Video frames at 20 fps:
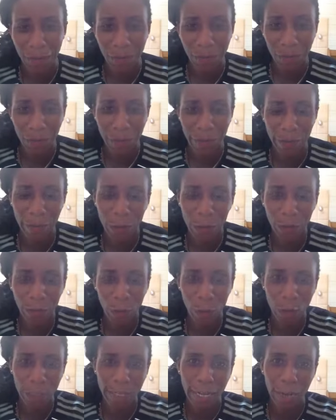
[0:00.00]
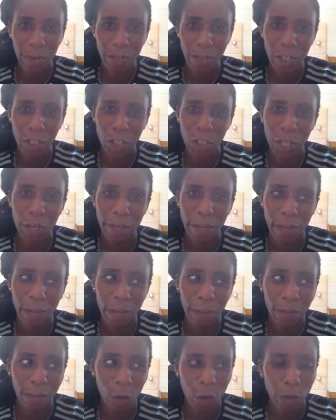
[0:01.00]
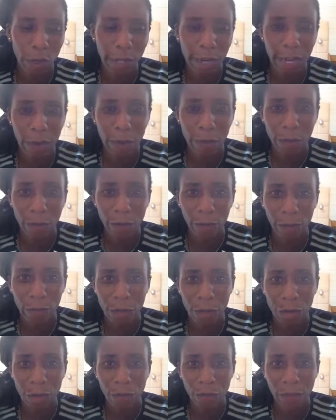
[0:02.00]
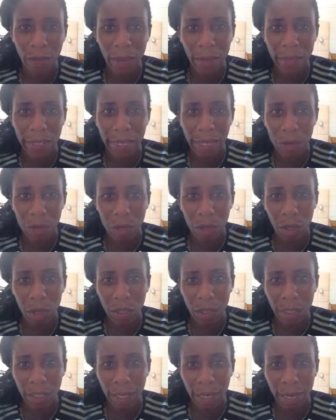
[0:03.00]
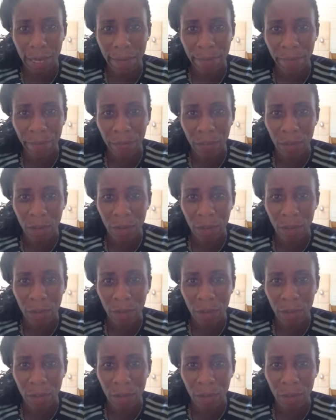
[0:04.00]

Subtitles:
whether you're falling out with each other, falling out with your friends and family outside of the game,